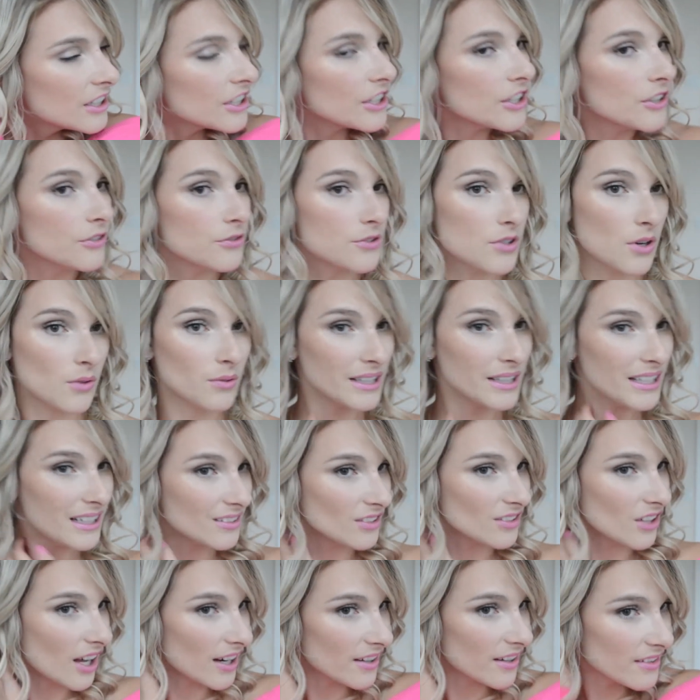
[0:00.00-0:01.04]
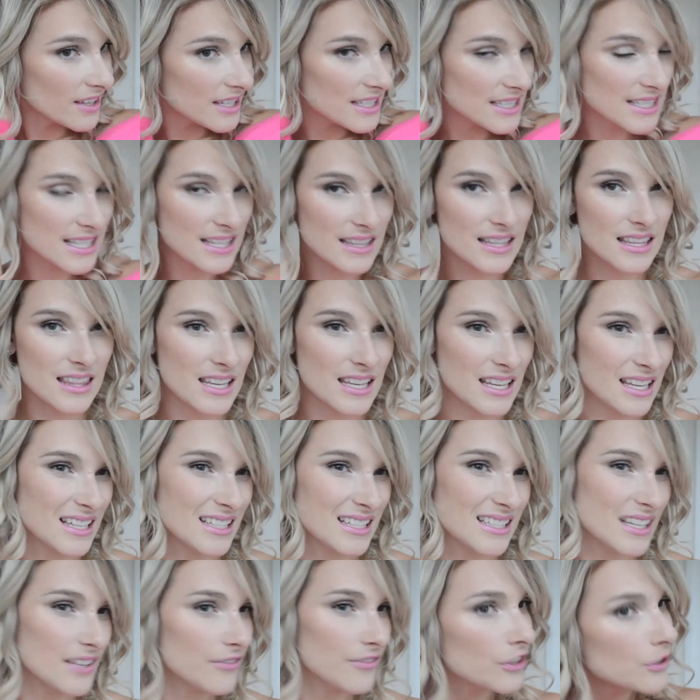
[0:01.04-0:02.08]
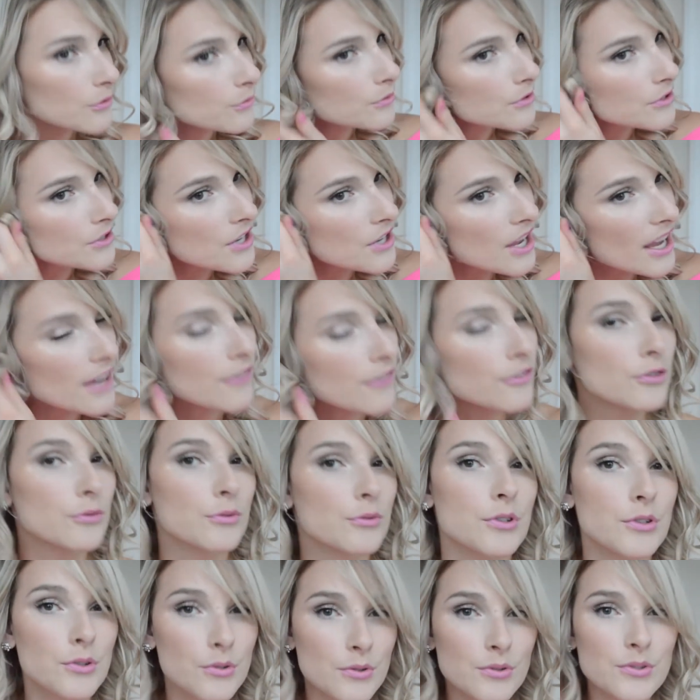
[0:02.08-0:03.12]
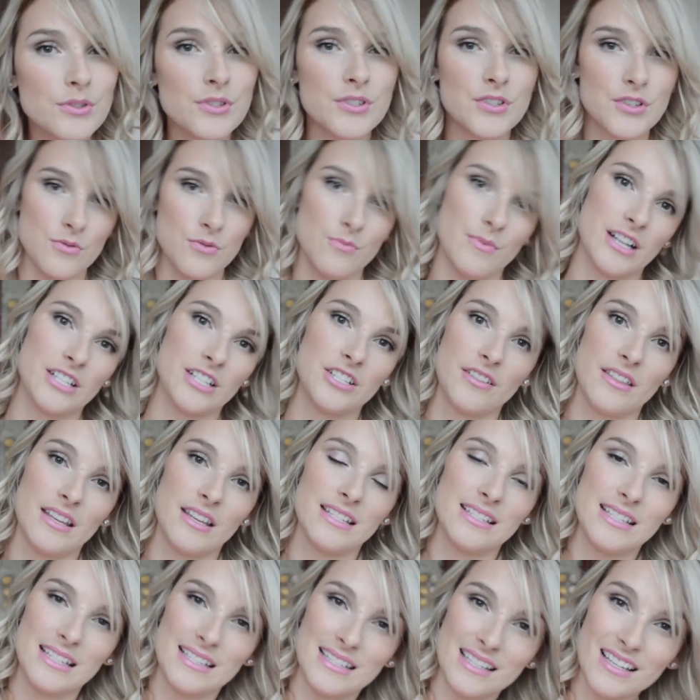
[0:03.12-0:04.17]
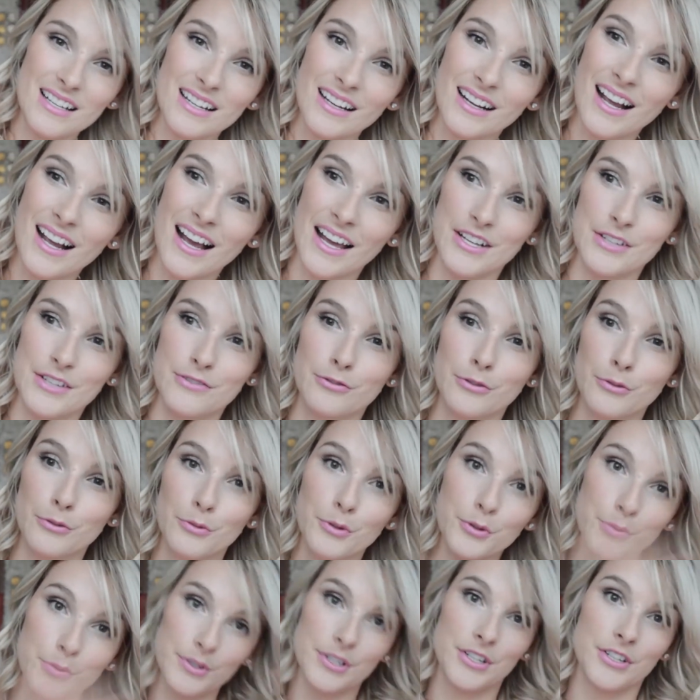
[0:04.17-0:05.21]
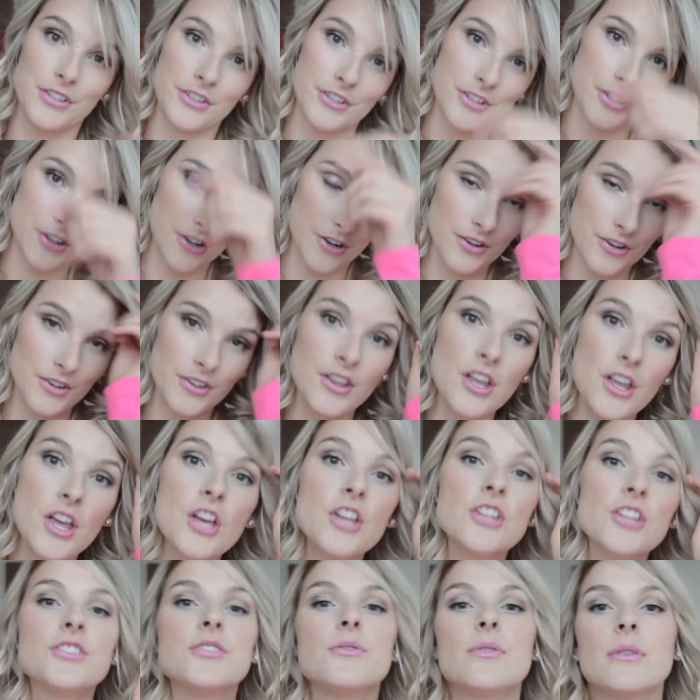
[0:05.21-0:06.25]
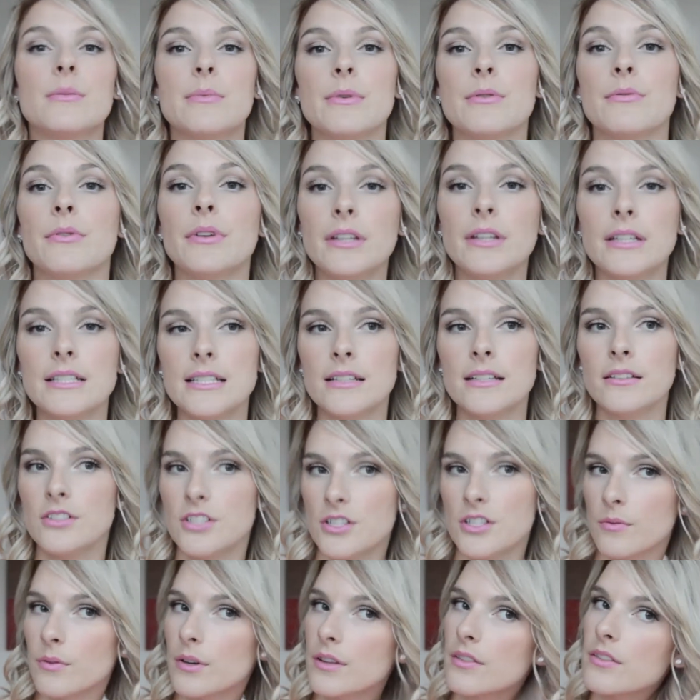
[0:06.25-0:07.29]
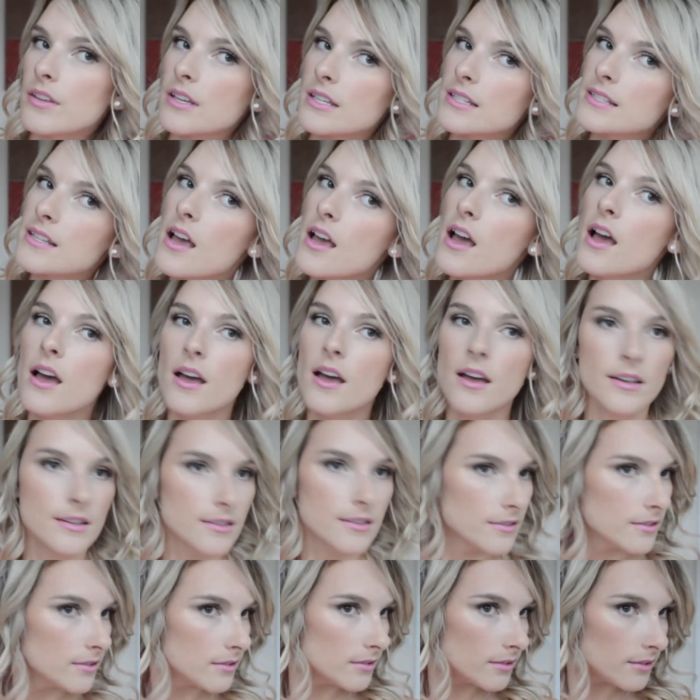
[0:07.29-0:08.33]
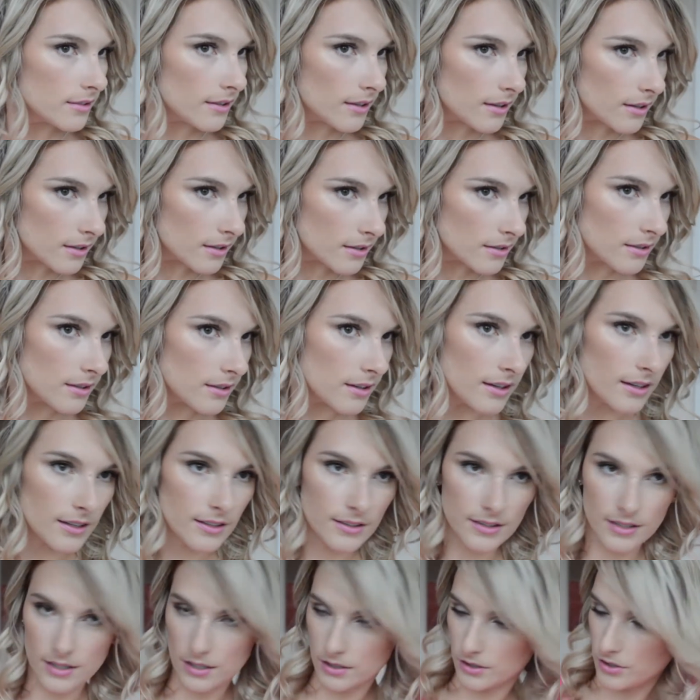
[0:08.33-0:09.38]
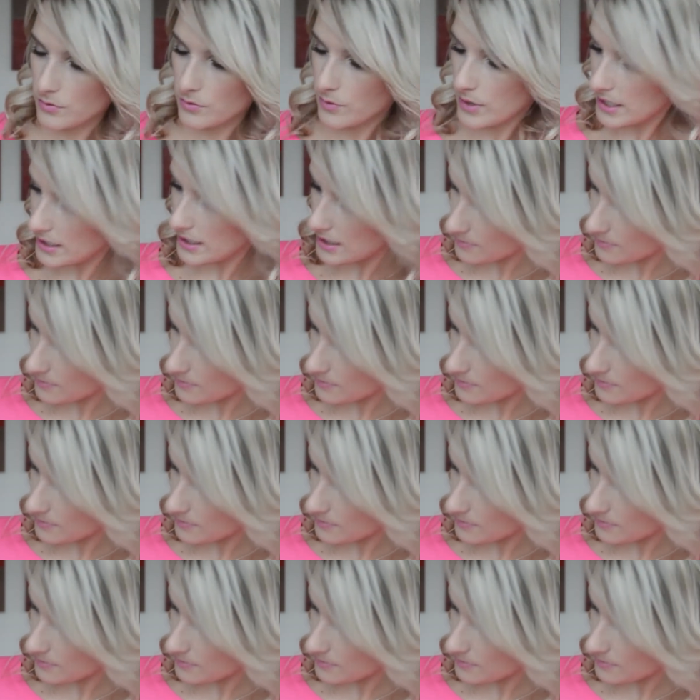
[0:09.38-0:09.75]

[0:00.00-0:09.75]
You don't need a lot of this. The thing is, if you use too much of this, it's gonna kind of ruin your curl. So you wanna be really diligent with this. And then I'll do one at